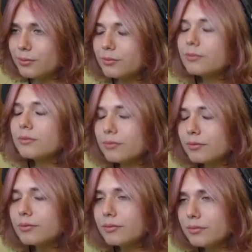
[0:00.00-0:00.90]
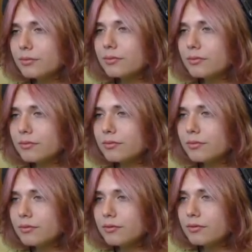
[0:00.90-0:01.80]

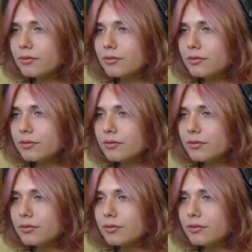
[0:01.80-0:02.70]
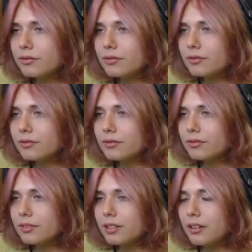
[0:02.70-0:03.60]

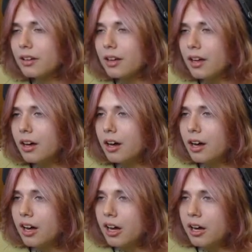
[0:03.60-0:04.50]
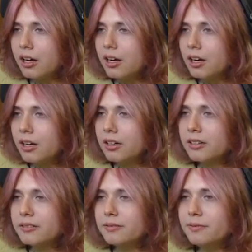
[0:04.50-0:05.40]

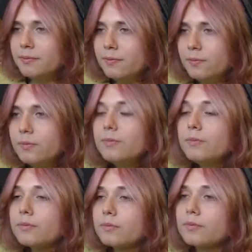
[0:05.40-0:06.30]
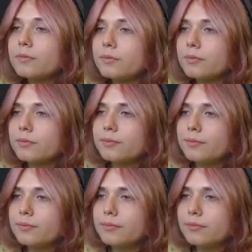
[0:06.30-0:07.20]

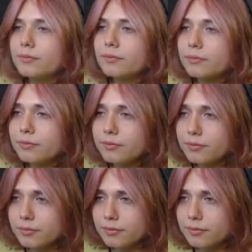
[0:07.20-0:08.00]
(not speaking)